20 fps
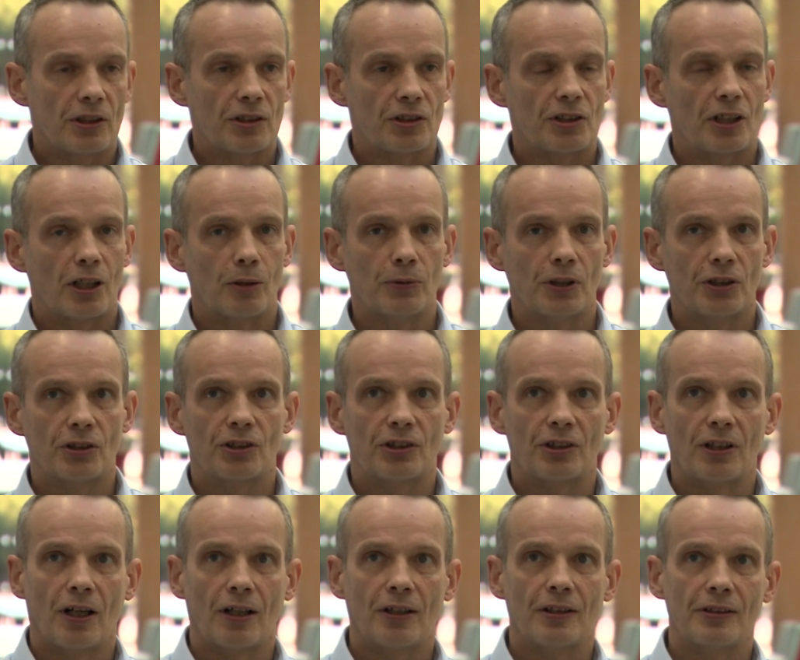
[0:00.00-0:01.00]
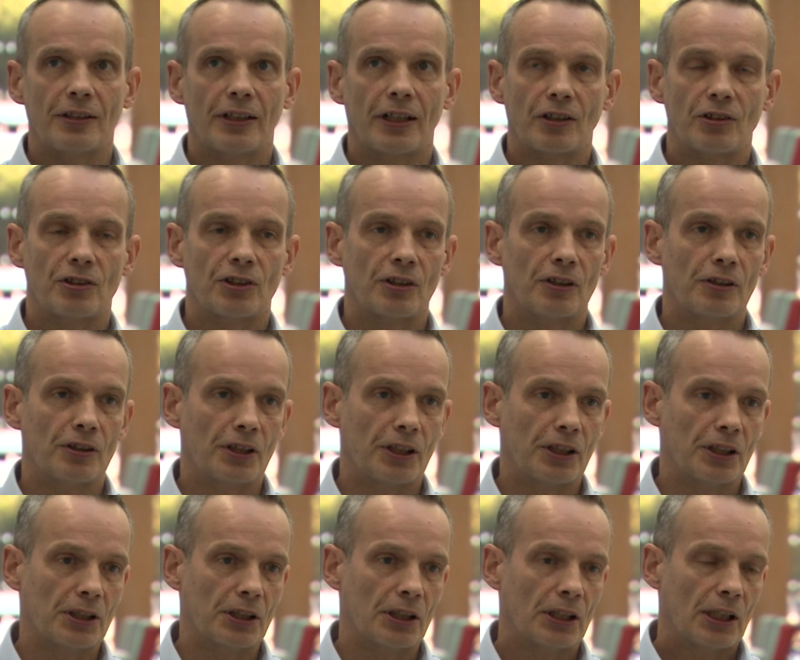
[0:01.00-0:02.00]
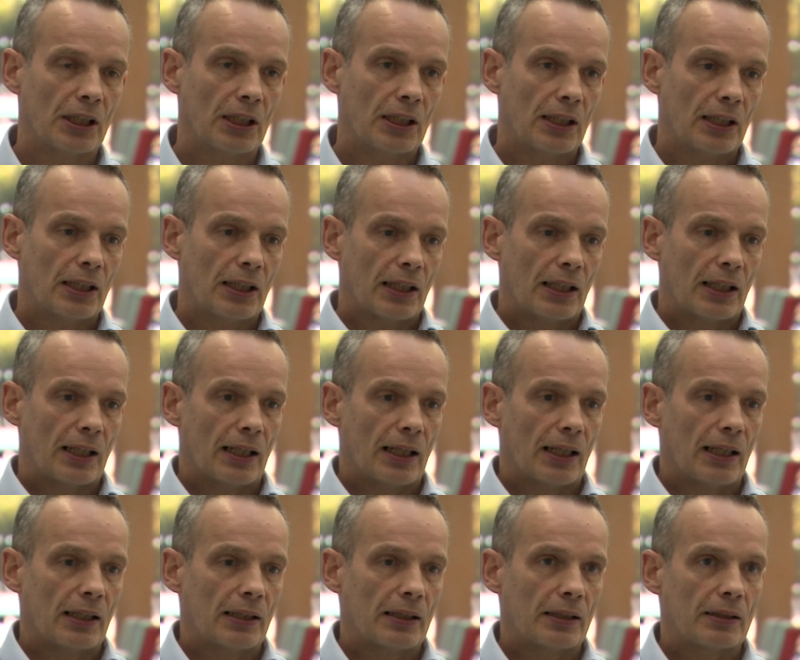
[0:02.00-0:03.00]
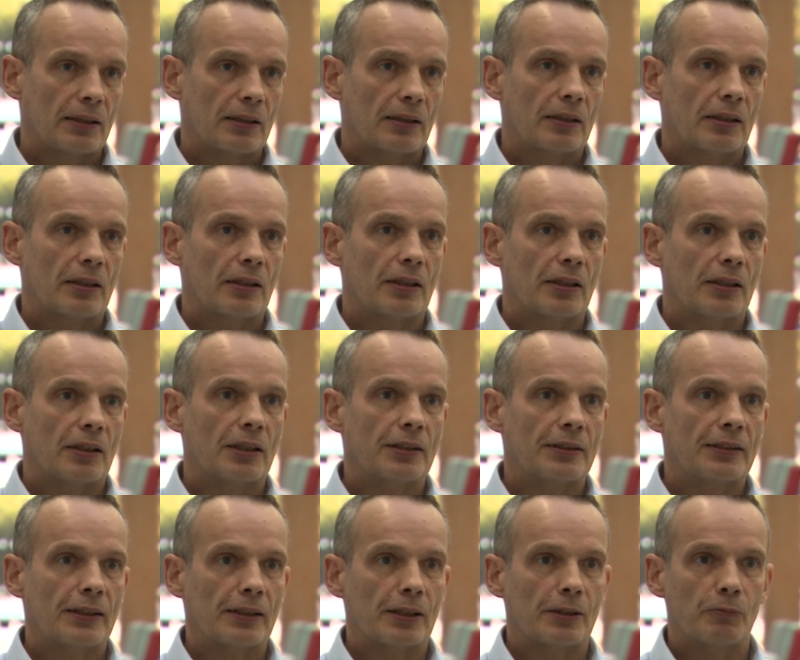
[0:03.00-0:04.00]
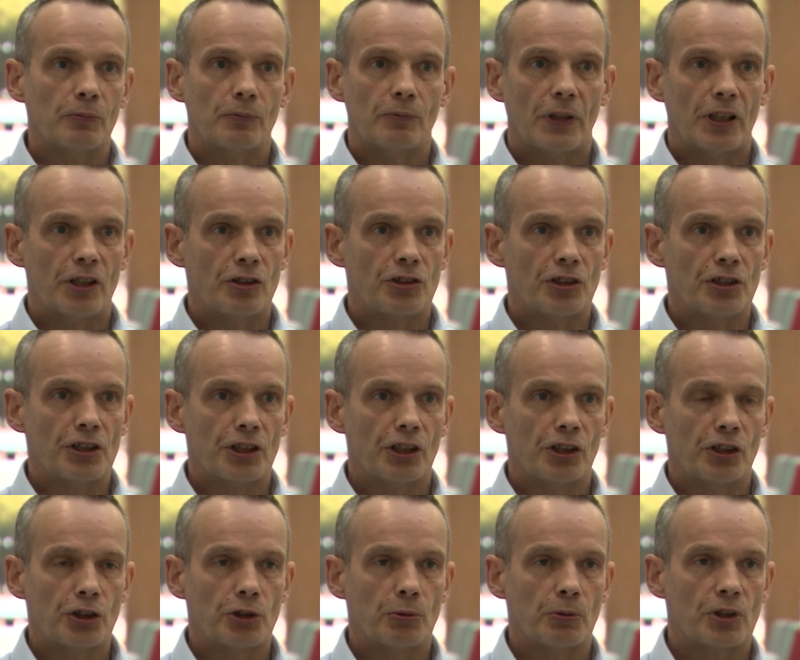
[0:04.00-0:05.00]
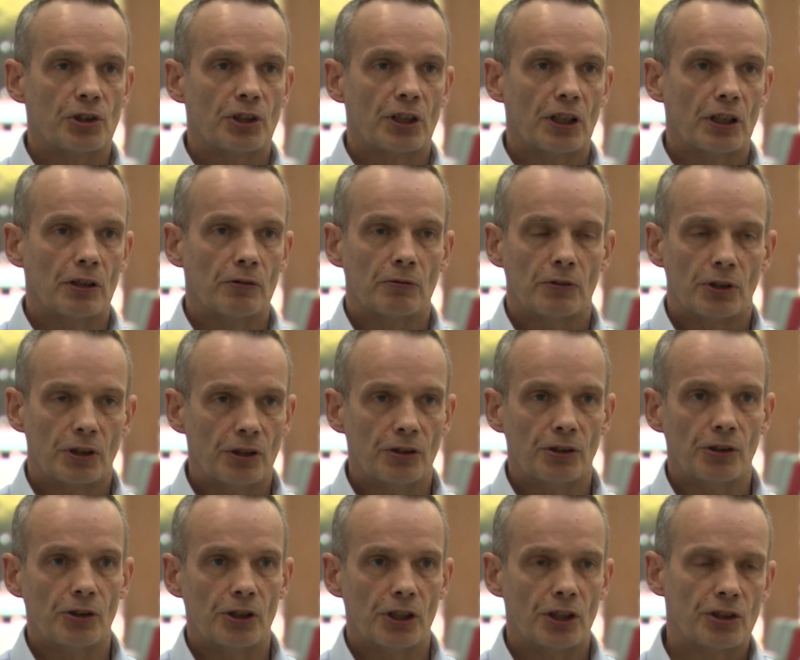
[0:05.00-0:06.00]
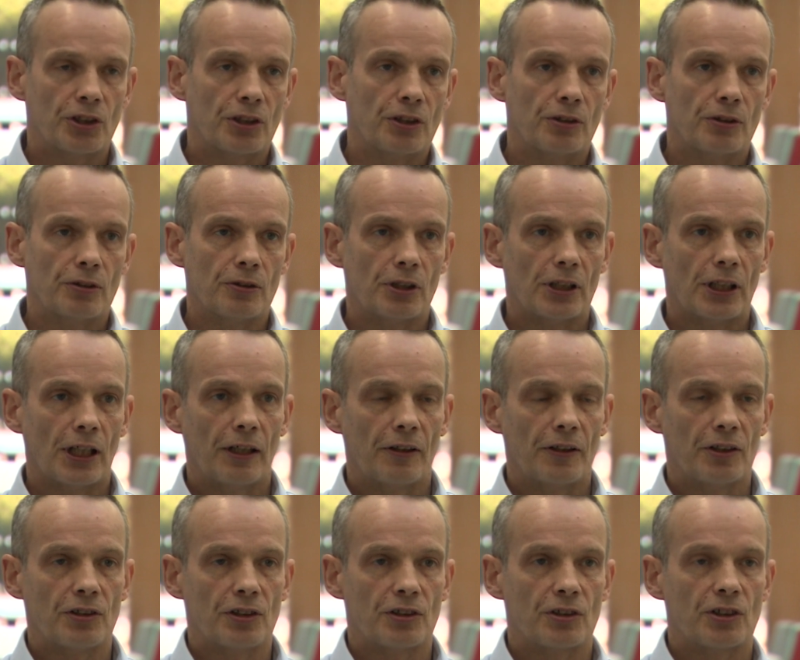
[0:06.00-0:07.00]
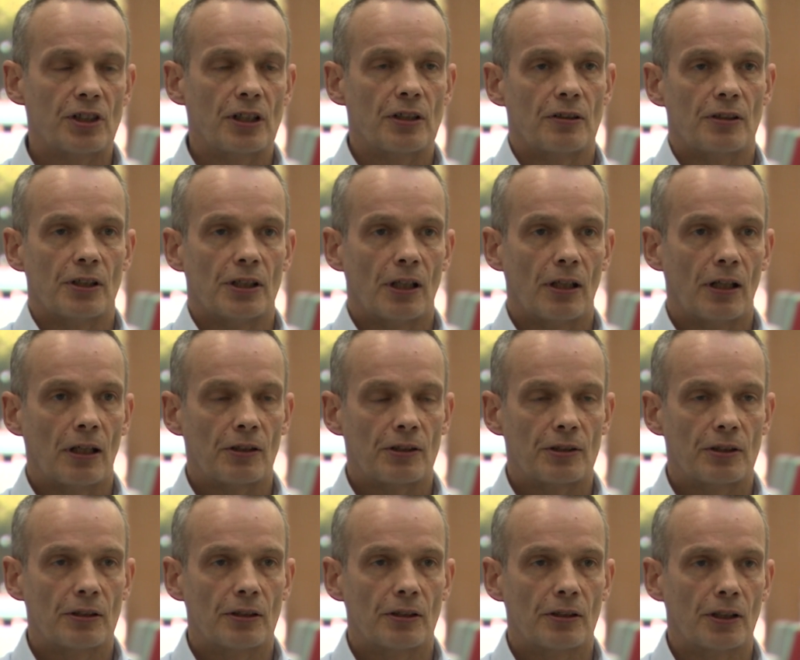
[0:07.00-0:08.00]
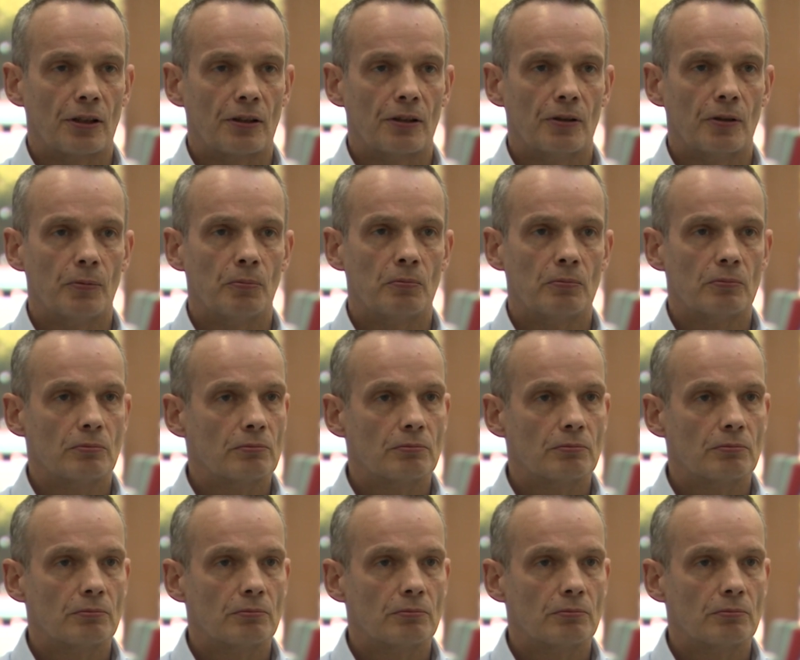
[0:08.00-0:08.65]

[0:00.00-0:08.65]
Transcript: The established architects and the uh, heating engineers were saying, you can do this, you can do that, this is state of the art. And they're going,